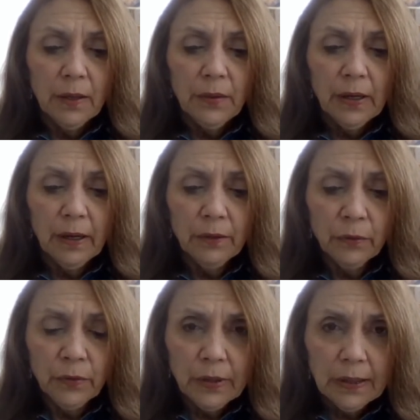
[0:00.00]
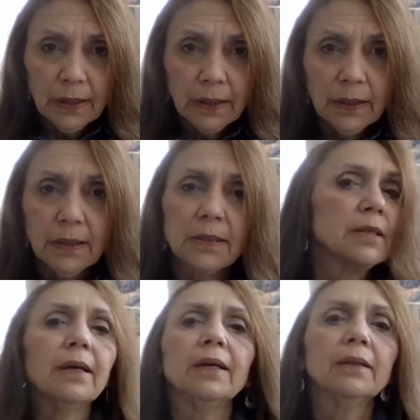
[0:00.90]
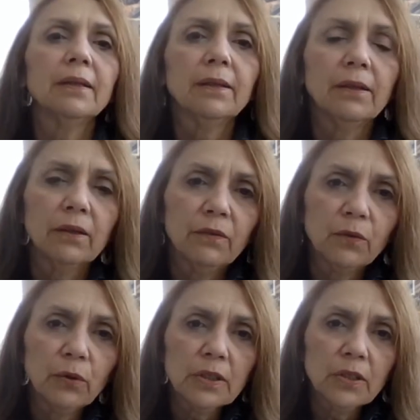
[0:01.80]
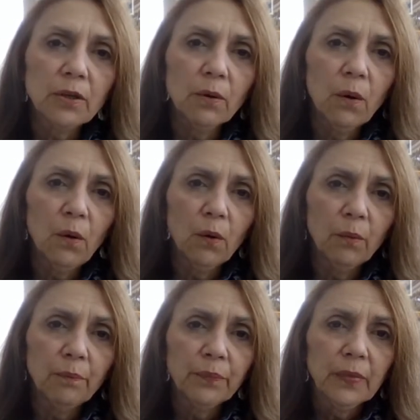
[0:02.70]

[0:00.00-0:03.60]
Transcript: The other thing is that, of course, to go home,